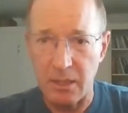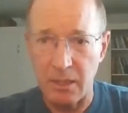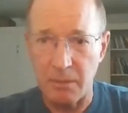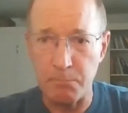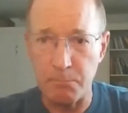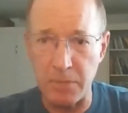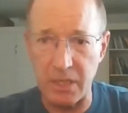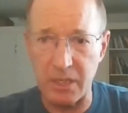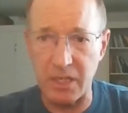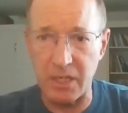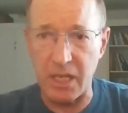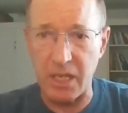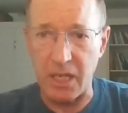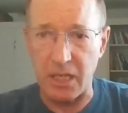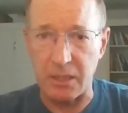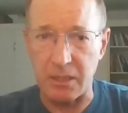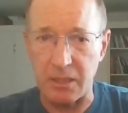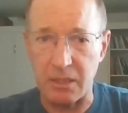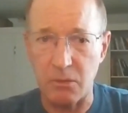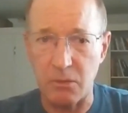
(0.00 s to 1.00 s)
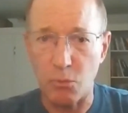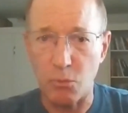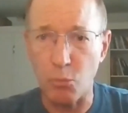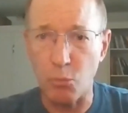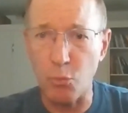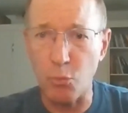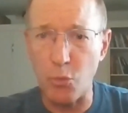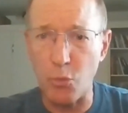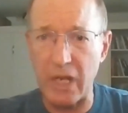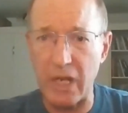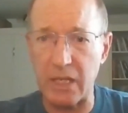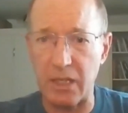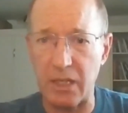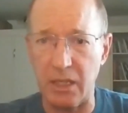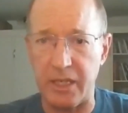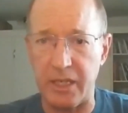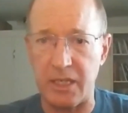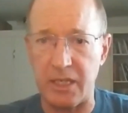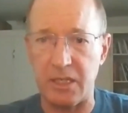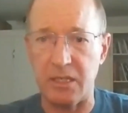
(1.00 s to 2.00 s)
mitigated,
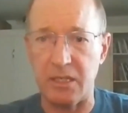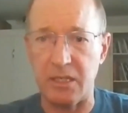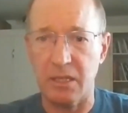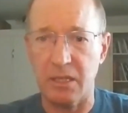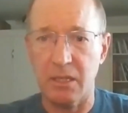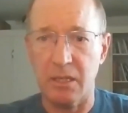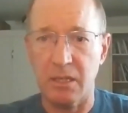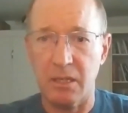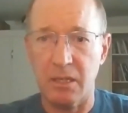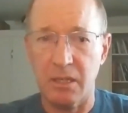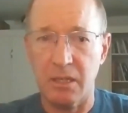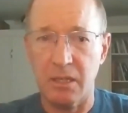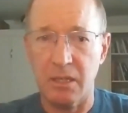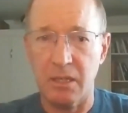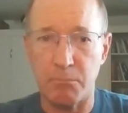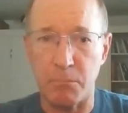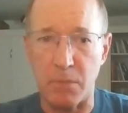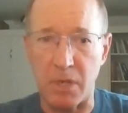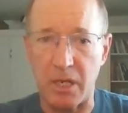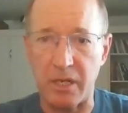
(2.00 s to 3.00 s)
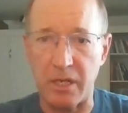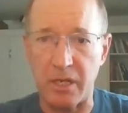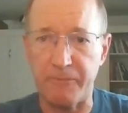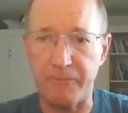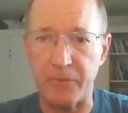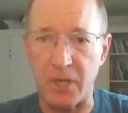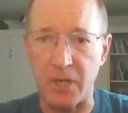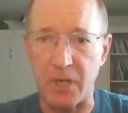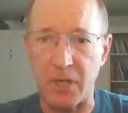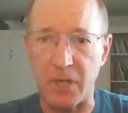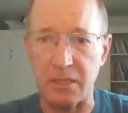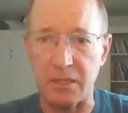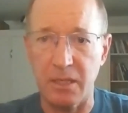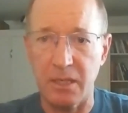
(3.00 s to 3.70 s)
readily modified